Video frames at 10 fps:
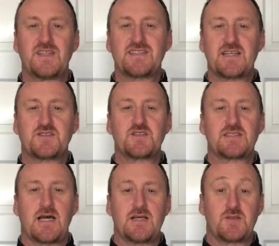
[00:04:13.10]

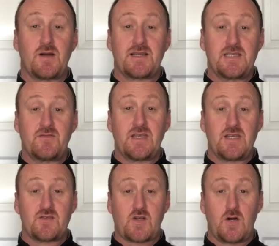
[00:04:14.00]
exercise or activity
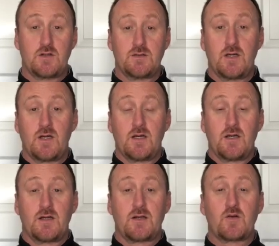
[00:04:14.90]
is called
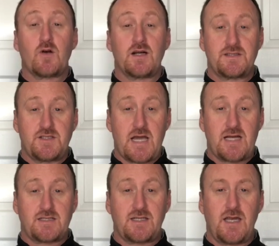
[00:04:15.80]
cross
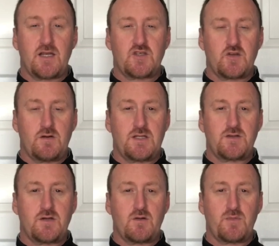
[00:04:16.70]
jacks, and I'll show it to
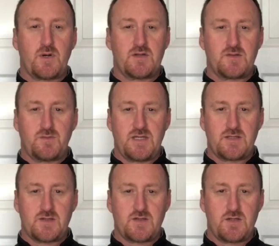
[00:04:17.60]
you in parts and
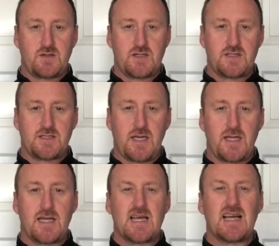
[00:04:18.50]
pieces so you can see it.